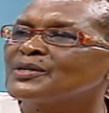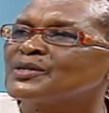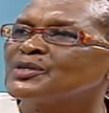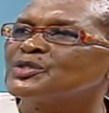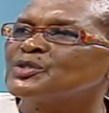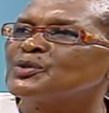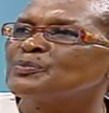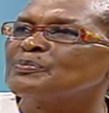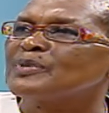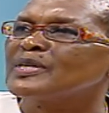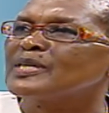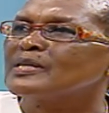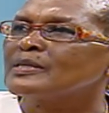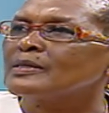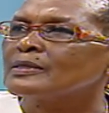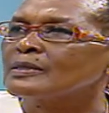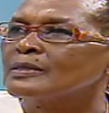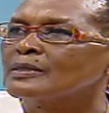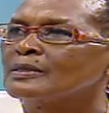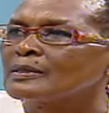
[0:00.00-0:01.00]

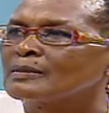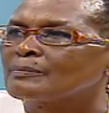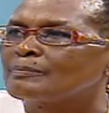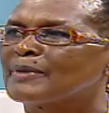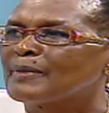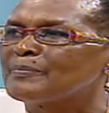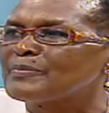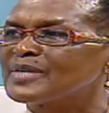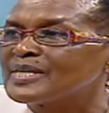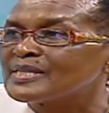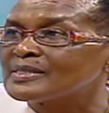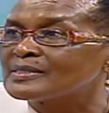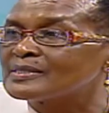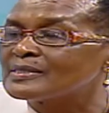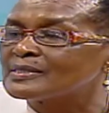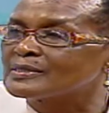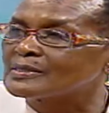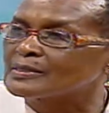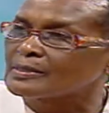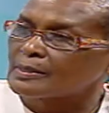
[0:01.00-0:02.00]
shipping
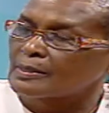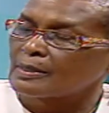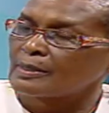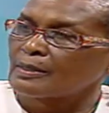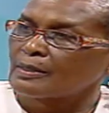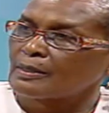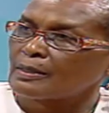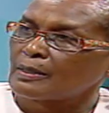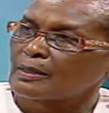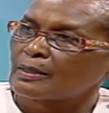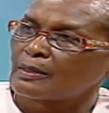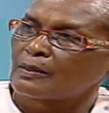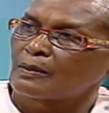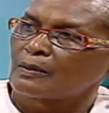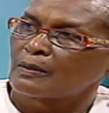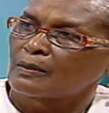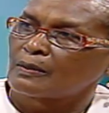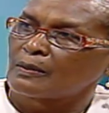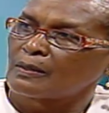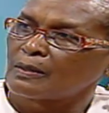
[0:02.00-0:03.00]
permeates
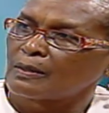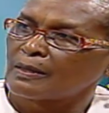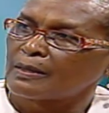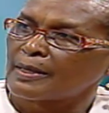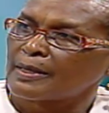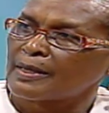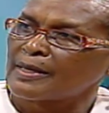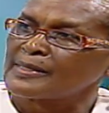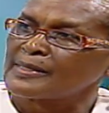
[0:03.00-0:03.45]
the